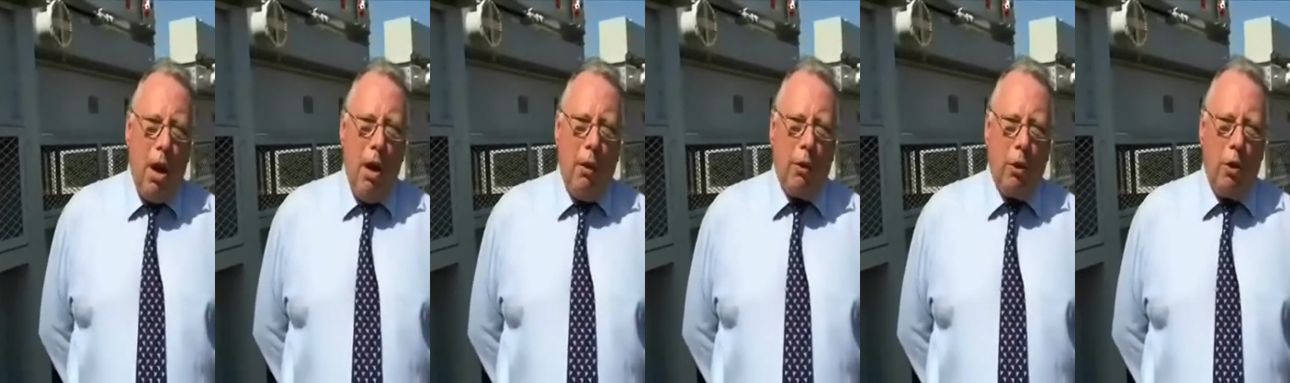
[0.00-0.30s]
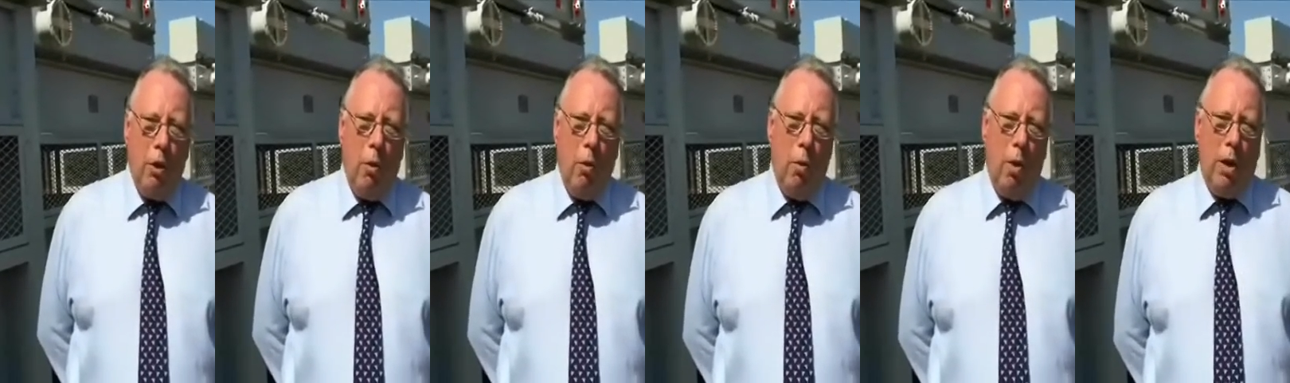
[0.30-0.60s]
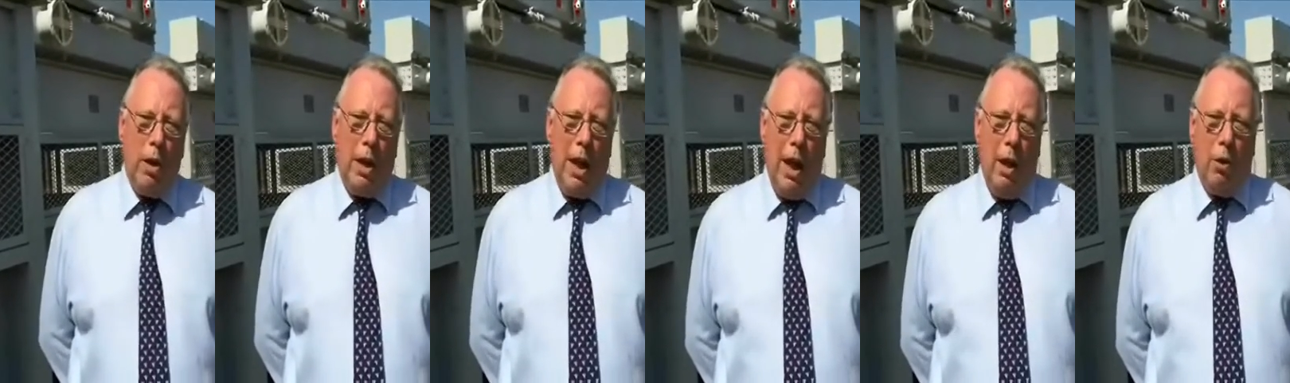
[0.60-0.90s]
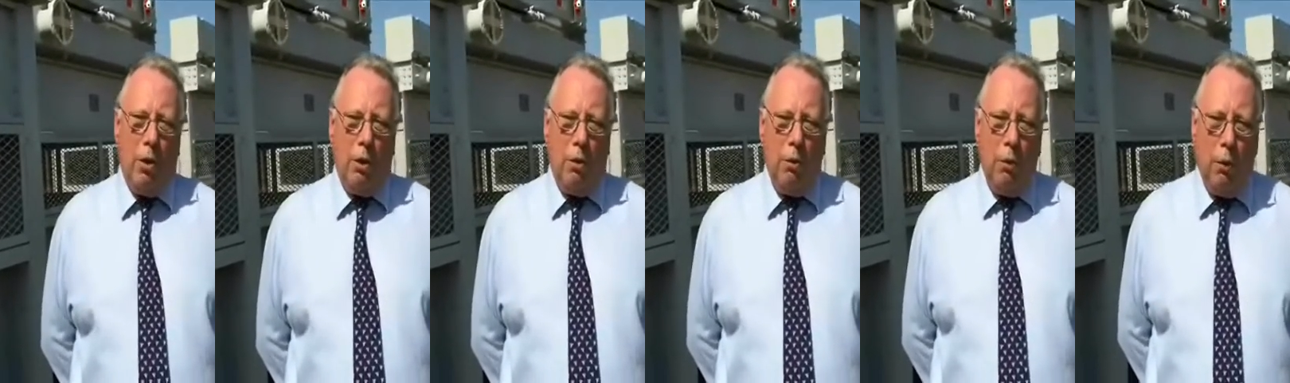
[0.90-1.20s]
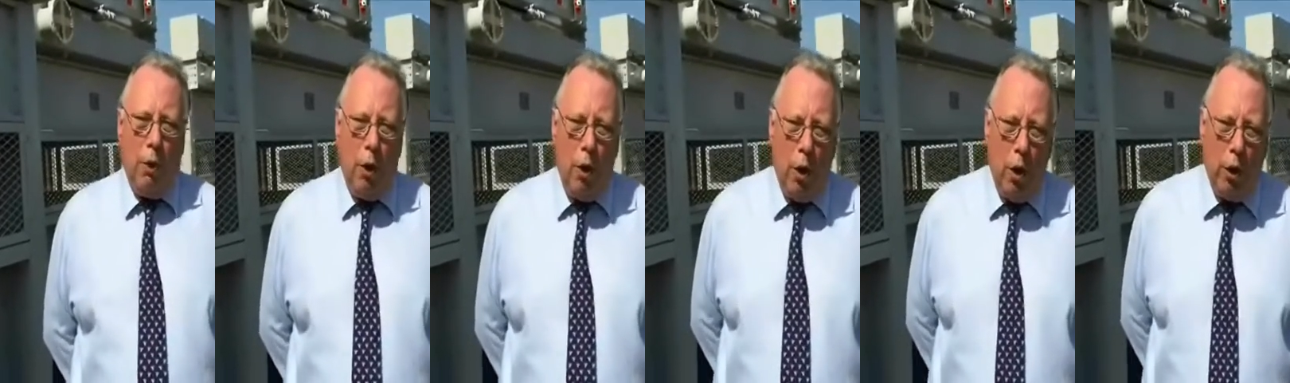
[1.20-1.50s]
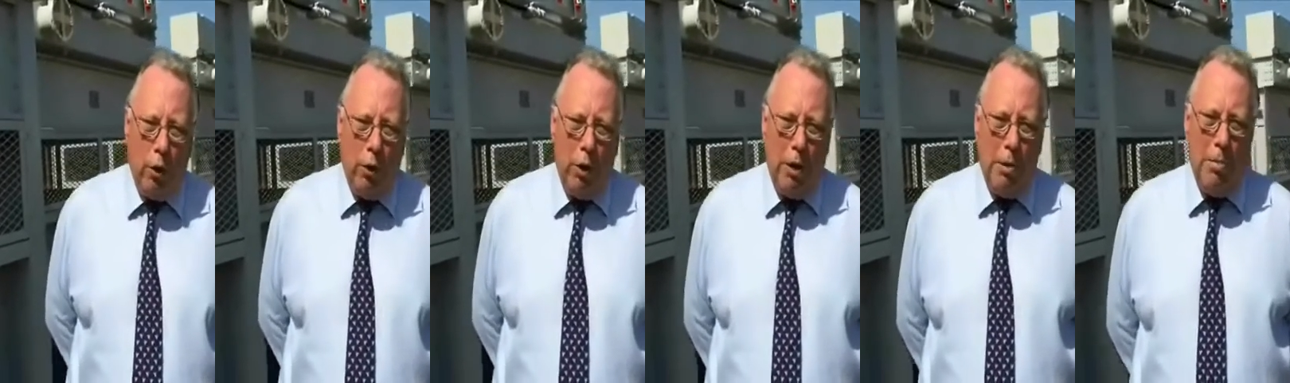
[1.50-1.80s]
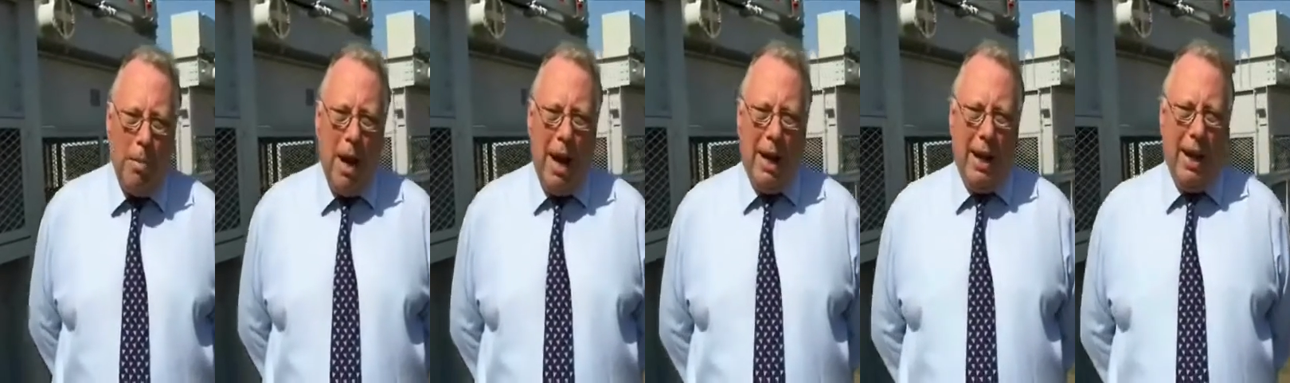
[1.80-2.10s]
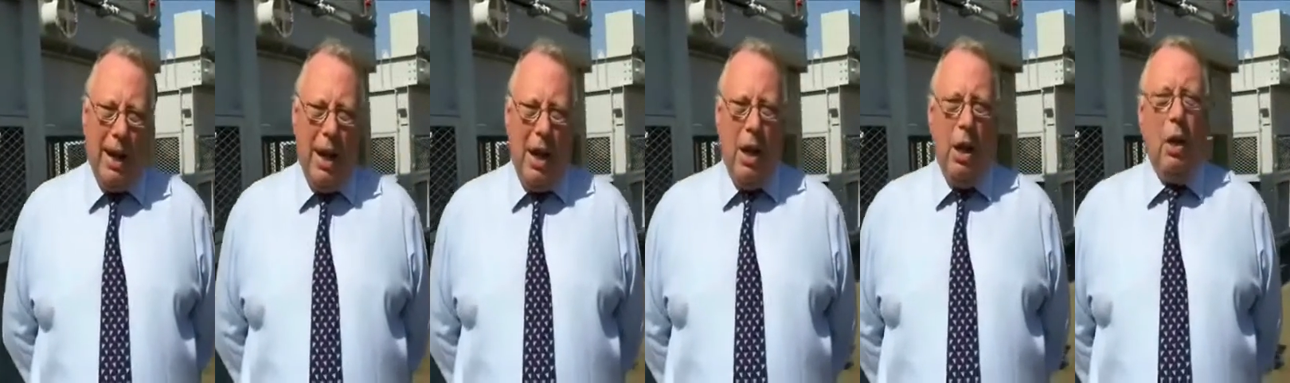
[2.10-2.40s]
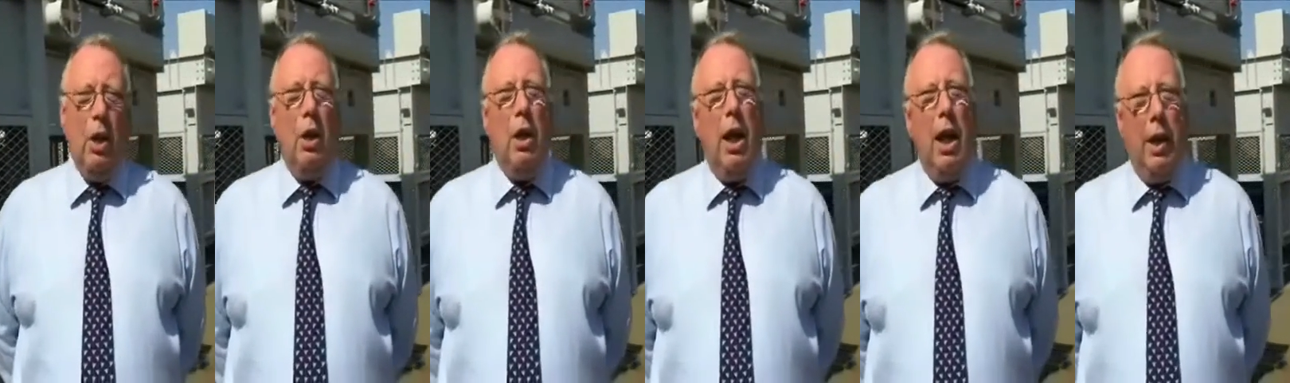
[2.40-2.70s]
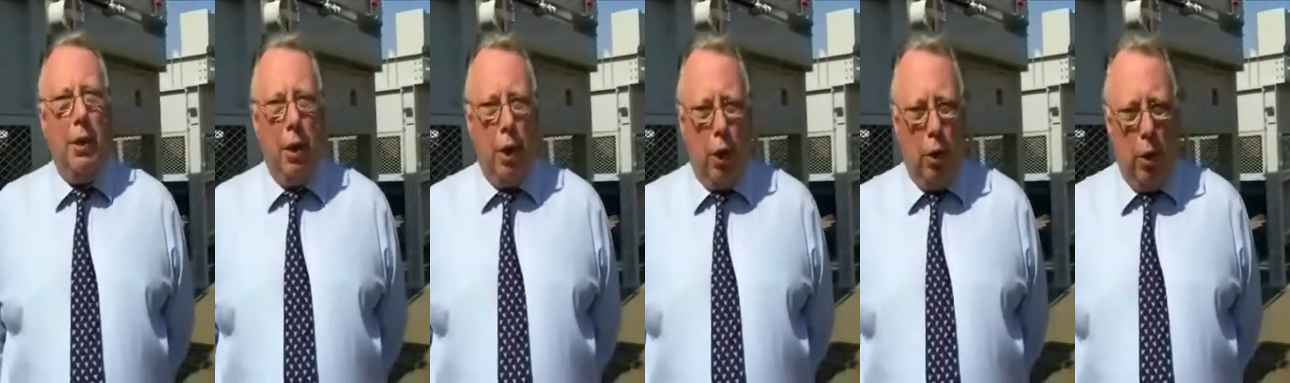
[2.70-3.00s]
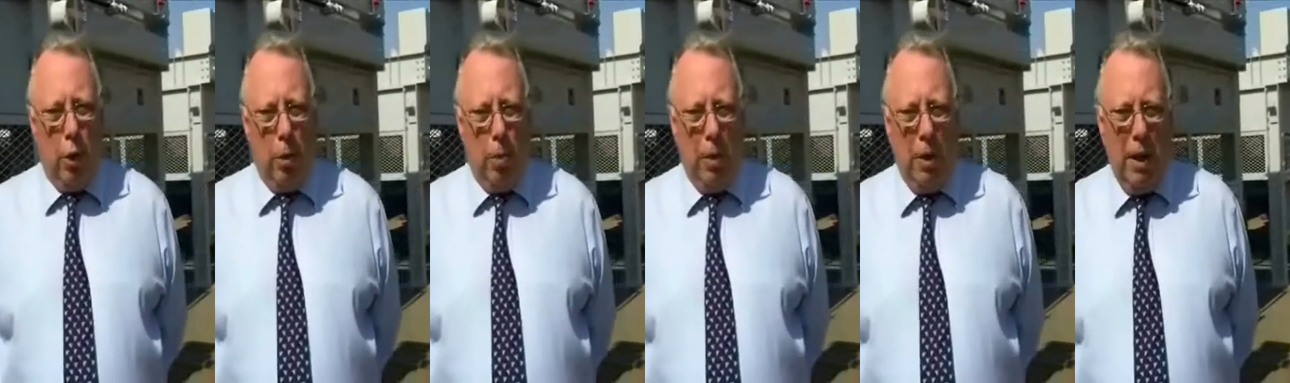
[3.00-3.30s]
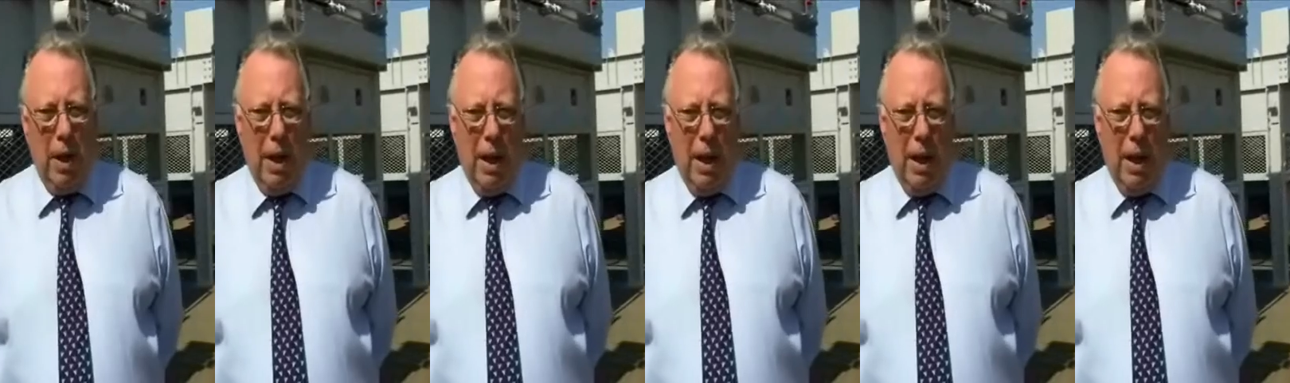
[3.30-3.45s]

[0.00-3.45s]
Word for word: of some 1,400 men in the group.